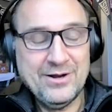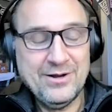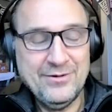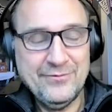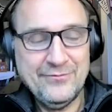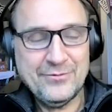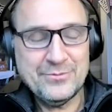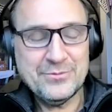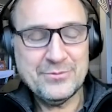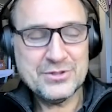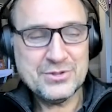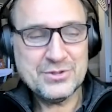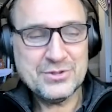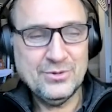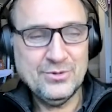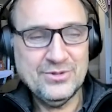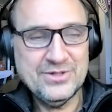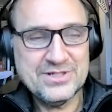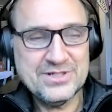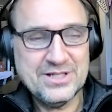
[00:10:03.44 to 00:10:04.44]
of from the
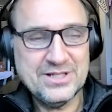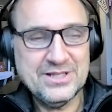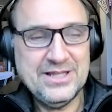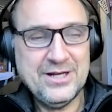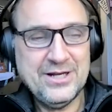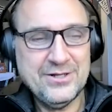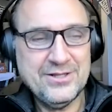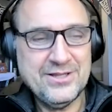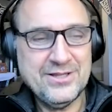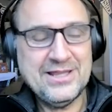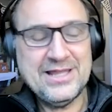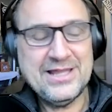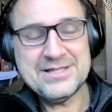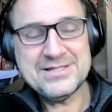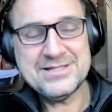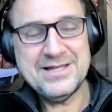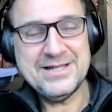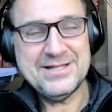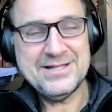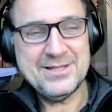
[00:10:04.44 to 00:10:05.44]
school is a letter that they
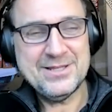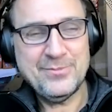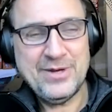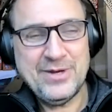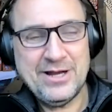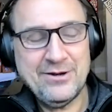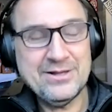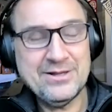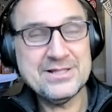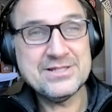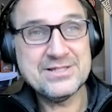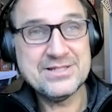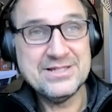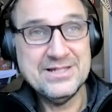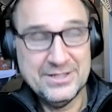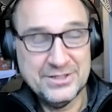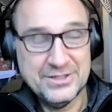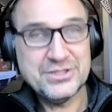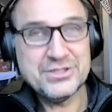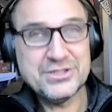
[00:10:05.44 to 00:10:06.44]
sent to the parents.
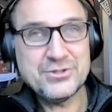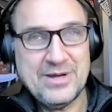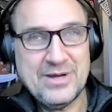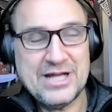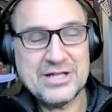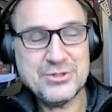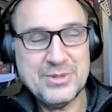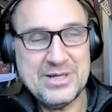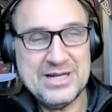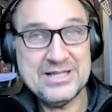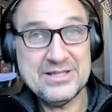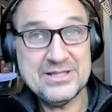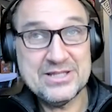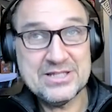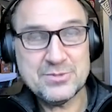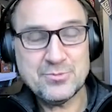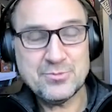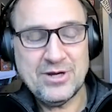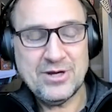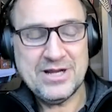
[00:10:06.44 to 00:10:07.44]
She's graduating this
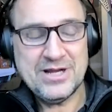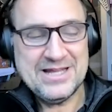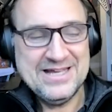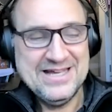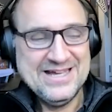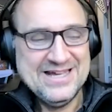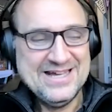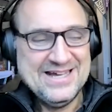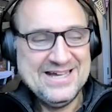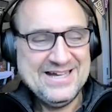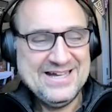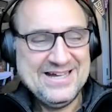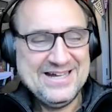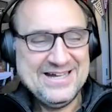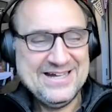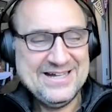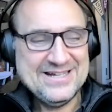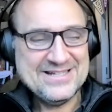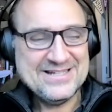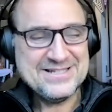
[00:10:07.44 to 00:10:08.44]
spring,
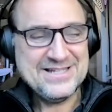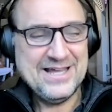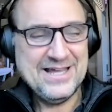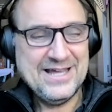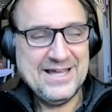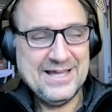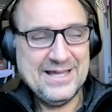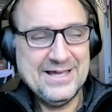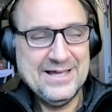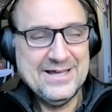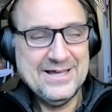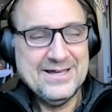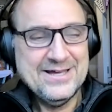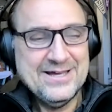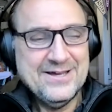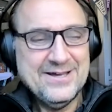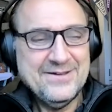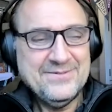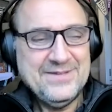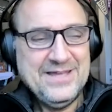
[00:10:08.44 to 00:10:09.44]
saying,
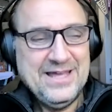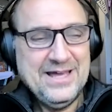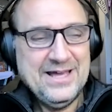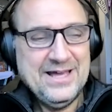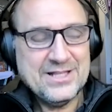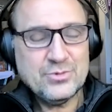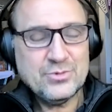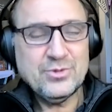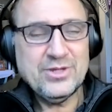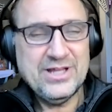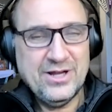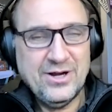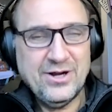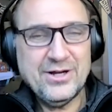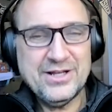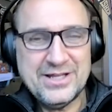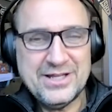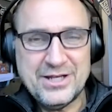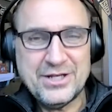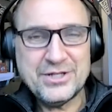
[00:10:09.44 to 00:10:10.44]
yeah, it's really hard
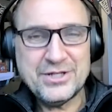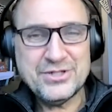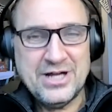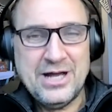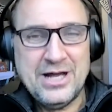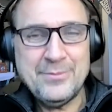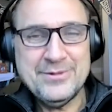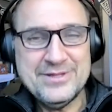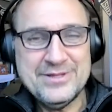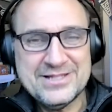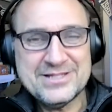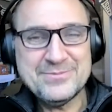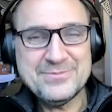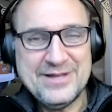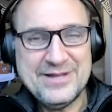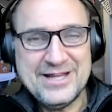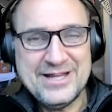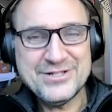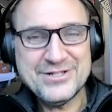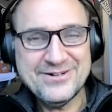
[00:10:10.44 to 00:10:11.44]
to get a job in this
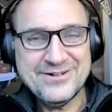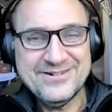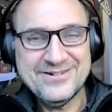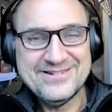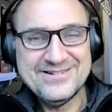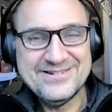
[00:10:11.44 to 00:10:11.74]
major.